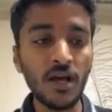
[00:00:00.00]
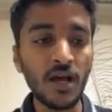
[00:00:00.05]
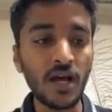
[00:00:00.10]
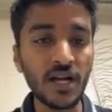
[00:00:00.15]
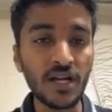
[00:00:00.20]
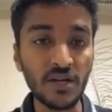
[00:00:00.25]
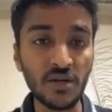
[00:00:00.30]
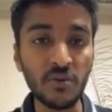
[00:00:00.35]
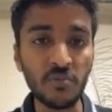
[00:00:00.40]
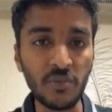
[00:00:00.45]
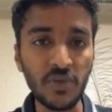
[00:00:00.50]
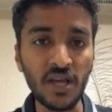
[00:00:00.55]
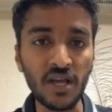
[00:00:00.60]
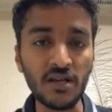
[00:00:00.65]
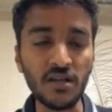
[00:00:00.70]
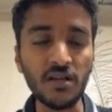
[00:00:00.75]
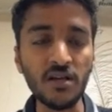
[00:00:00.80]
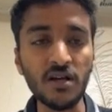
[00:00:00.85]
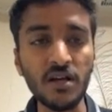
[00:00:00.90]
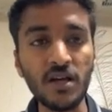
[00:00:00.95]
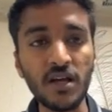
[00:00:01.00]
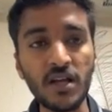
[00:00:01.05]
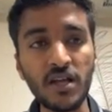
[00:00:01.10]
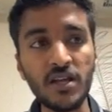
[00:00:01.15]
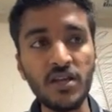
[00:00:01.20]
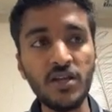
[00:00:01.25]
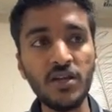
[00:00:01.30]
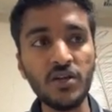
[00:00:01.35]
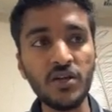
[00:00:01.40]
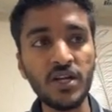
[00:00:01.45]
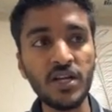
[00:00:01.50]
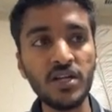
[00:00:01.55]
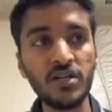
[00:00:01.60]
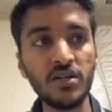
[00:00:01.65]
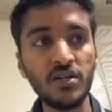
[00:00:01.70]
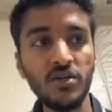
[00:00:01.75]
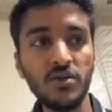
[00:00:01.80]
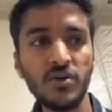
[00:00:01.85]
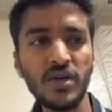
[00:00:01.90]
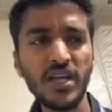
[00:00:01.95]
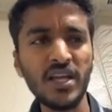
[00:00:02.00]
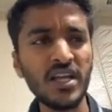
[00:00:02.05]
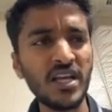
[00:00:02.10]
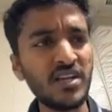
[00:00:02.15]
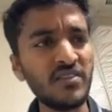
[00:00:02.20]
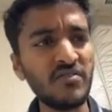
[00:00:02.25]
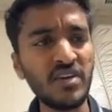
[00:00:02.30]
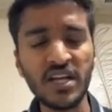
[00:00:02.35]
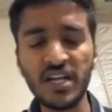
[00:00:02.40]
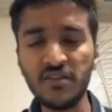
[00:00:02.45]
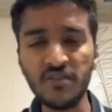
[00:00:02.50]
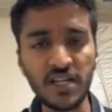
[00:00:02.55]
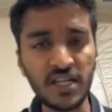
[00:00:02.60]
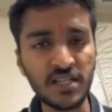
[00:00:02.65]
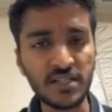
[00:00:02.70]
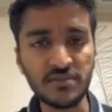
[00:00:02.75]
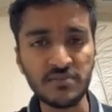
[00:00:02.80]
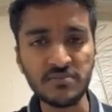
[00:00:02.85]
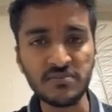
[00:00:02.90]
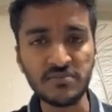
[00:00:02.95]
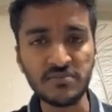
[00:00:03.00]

and you can earn very well.